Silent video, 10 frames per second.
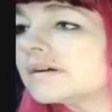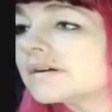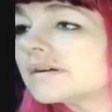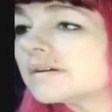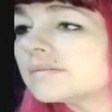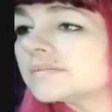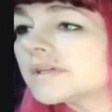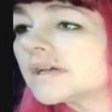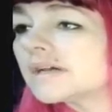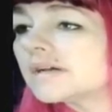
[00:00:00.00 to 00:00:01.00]
Chrome
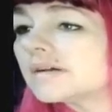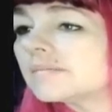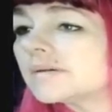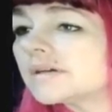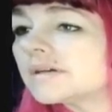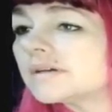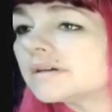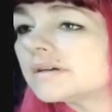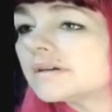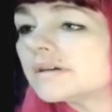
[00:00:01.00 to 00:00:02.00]
tab.
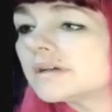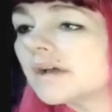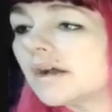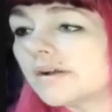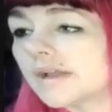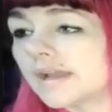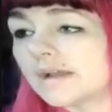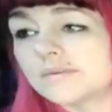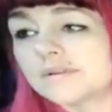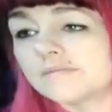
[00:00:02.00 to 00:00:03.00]
Okay, I'm gonna